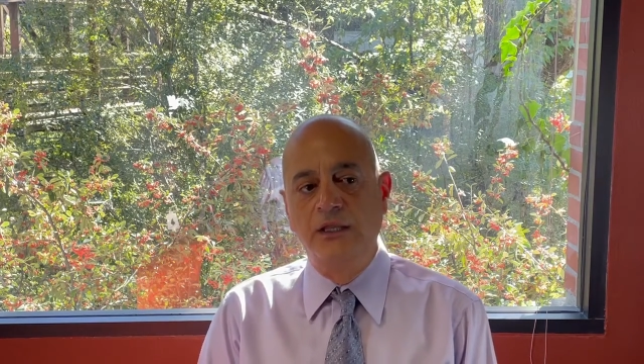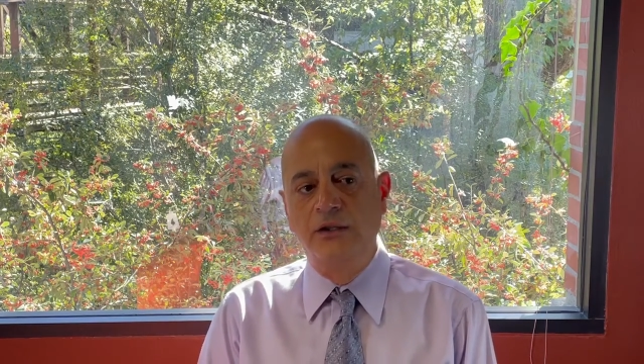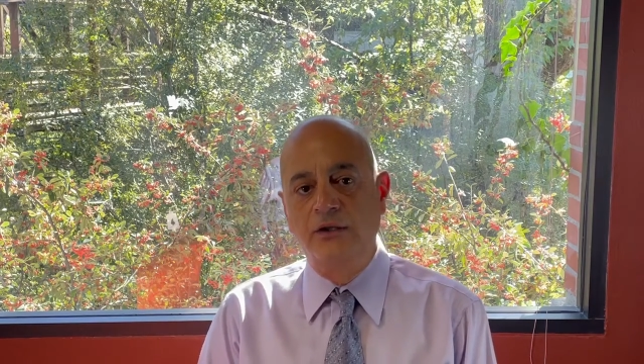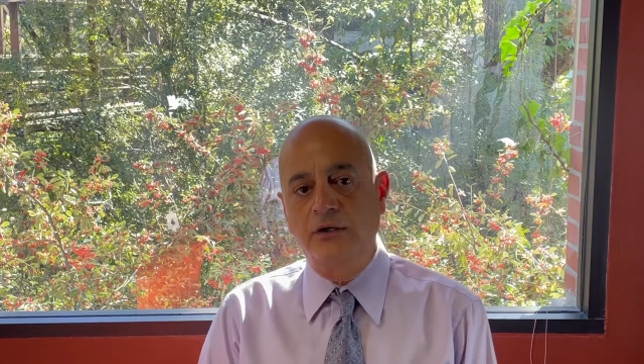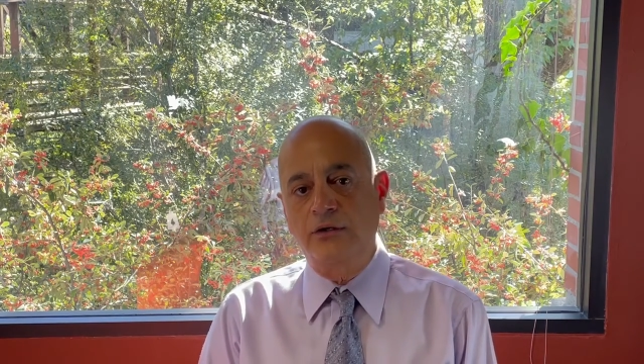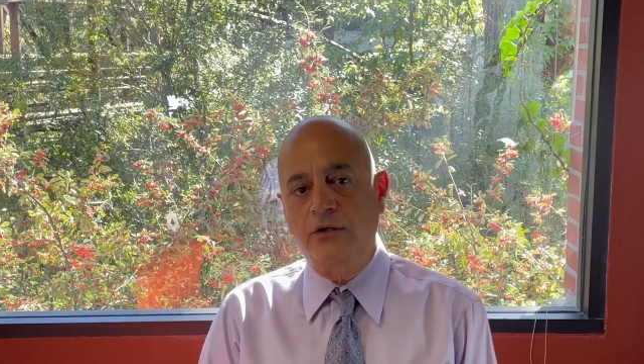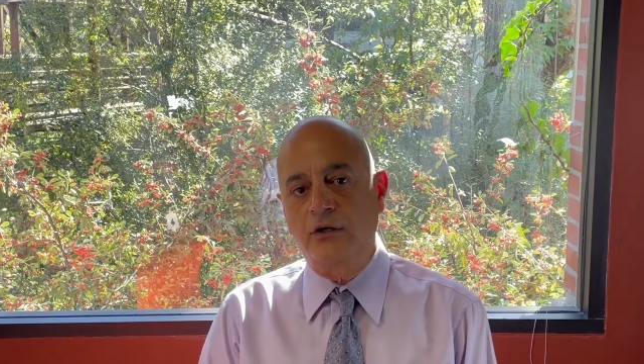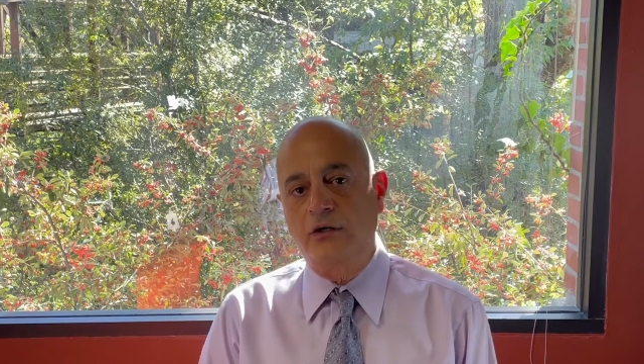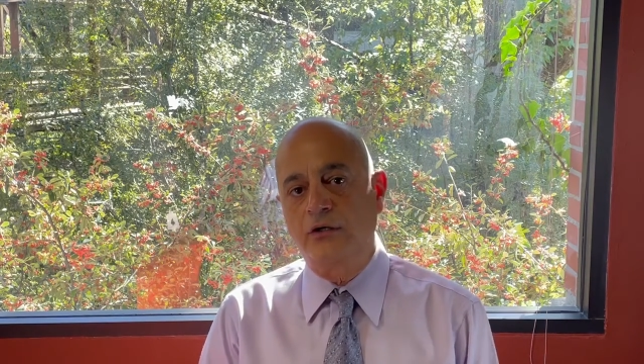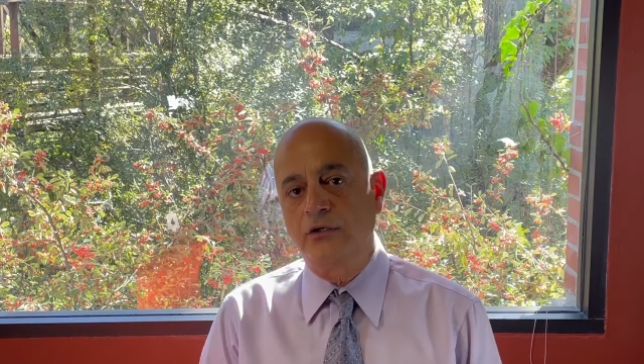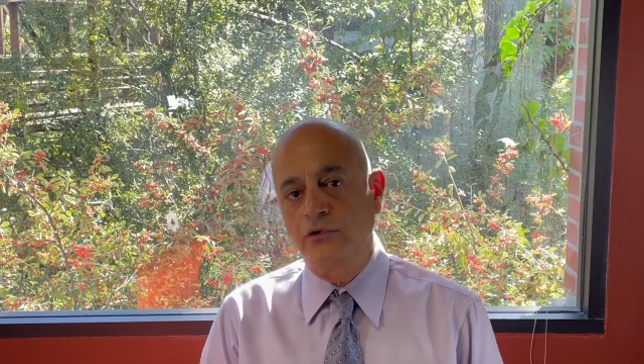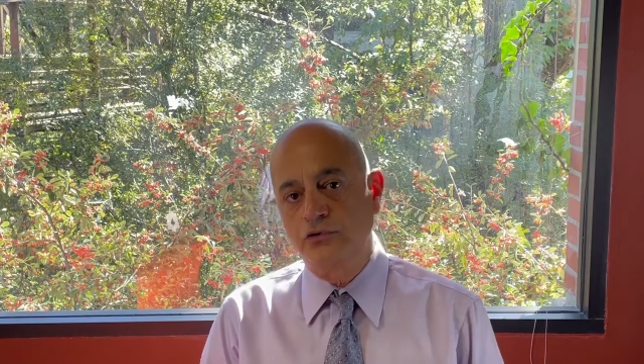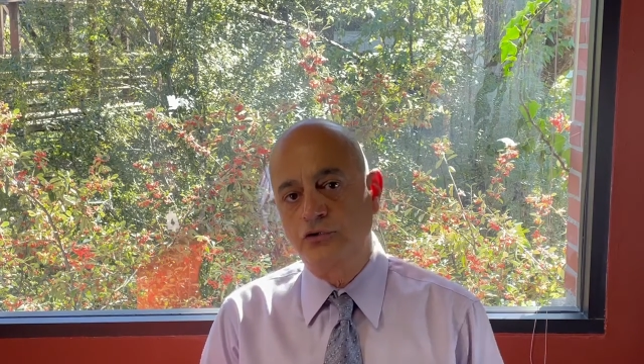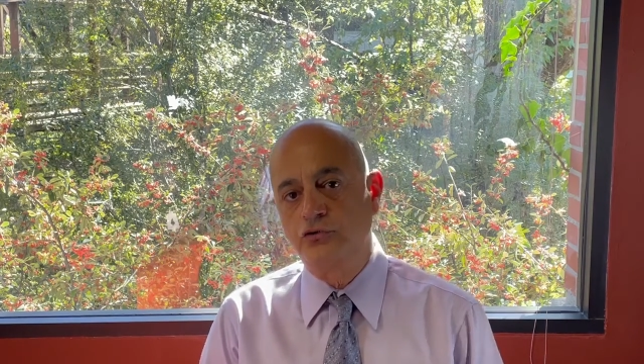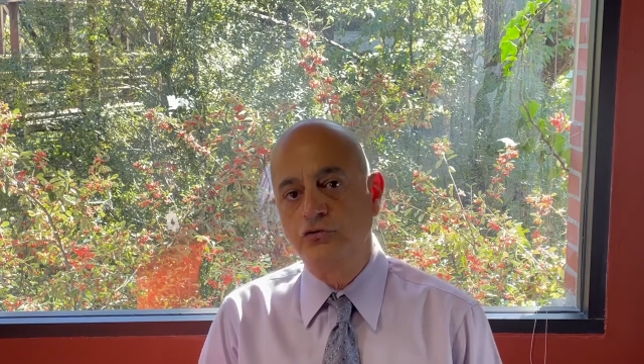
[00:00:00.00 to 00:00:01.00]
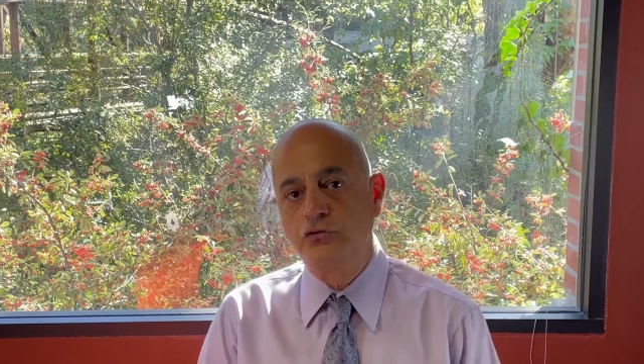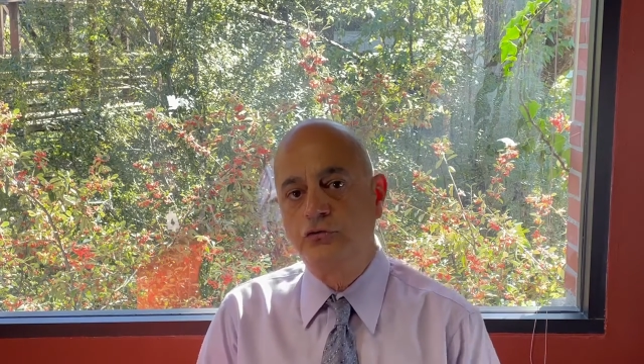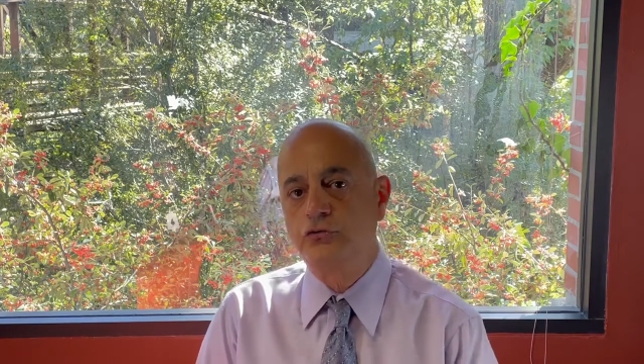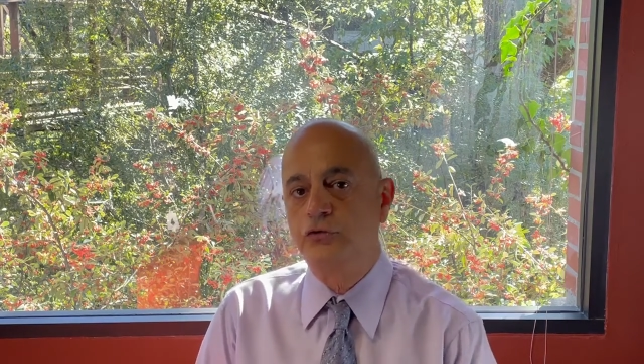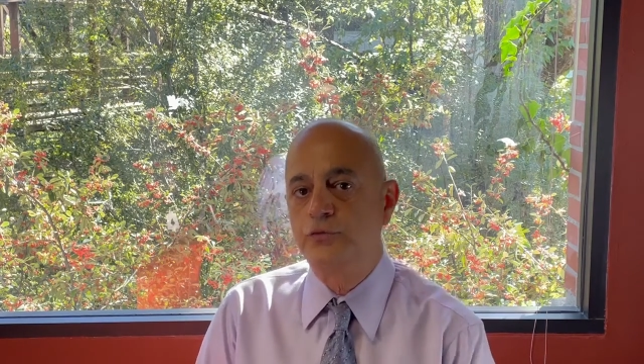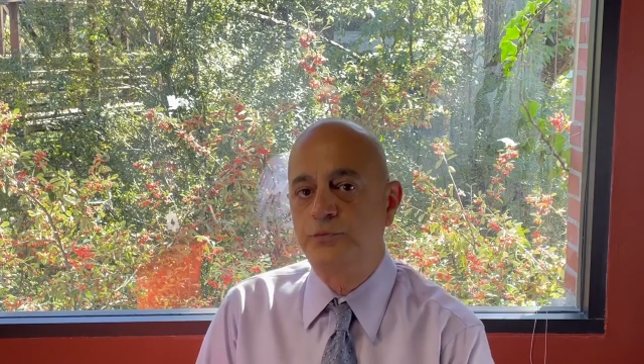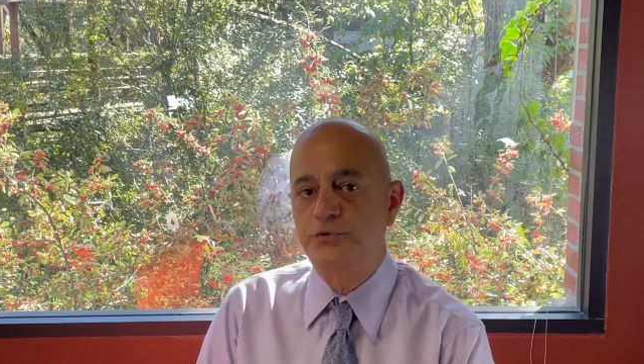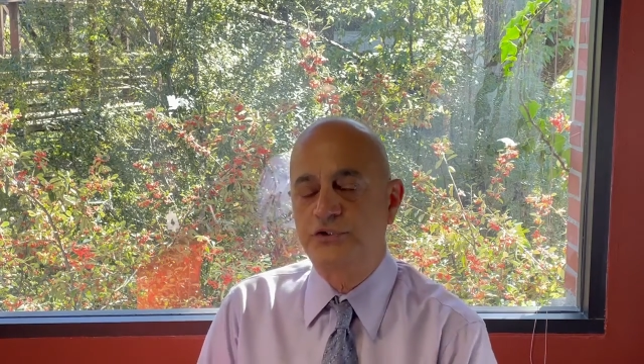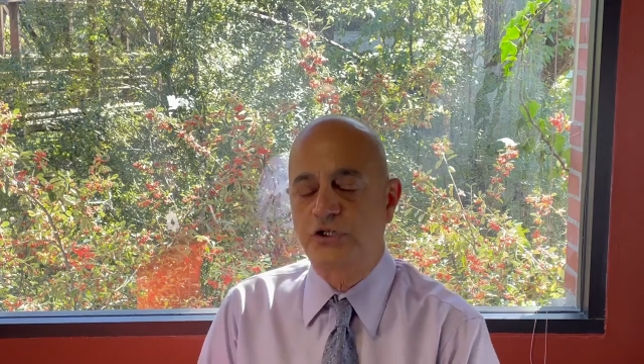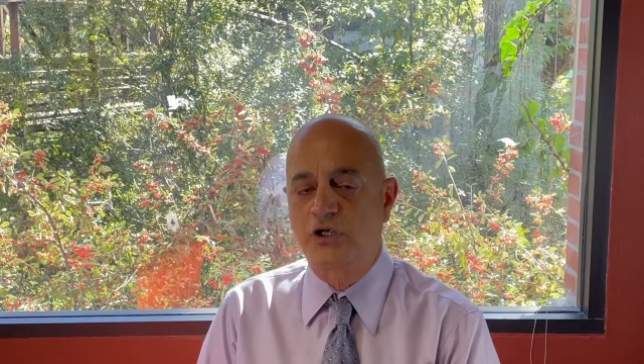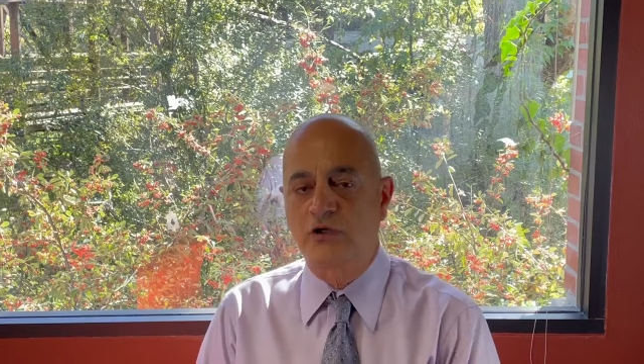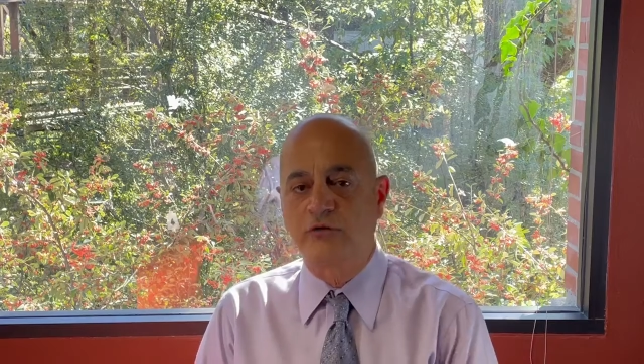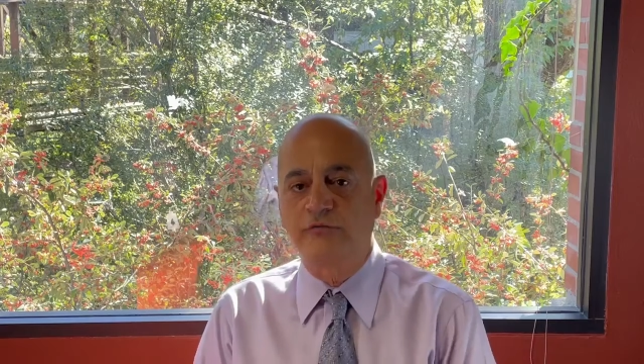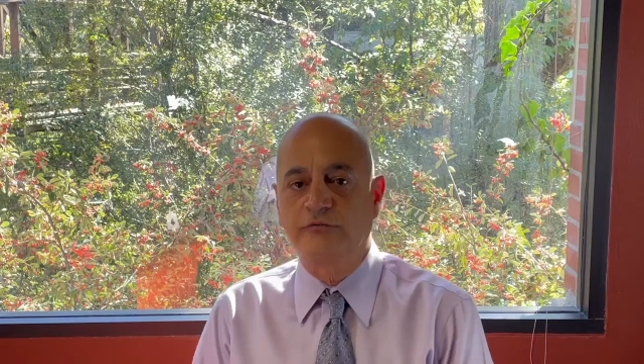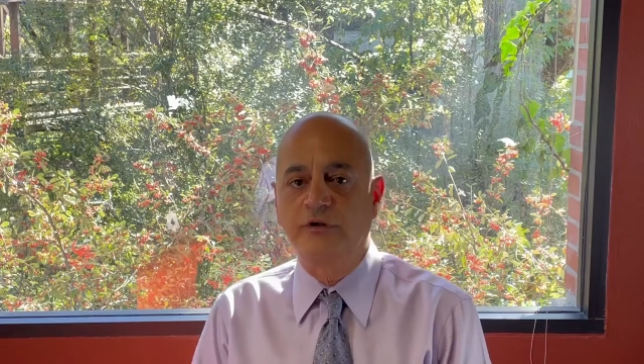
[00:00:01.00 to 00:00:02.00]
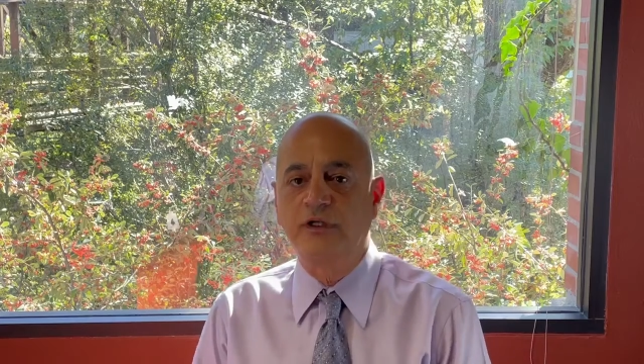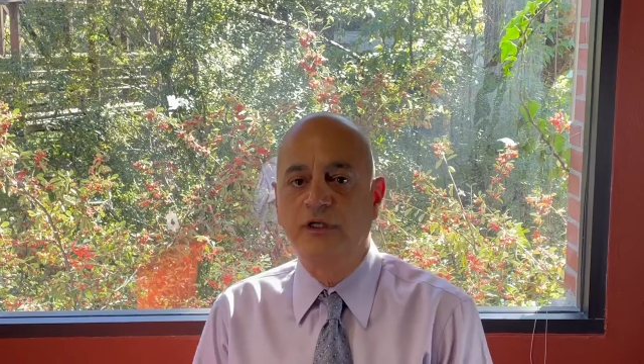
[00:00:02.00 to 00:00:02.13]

there are two groups of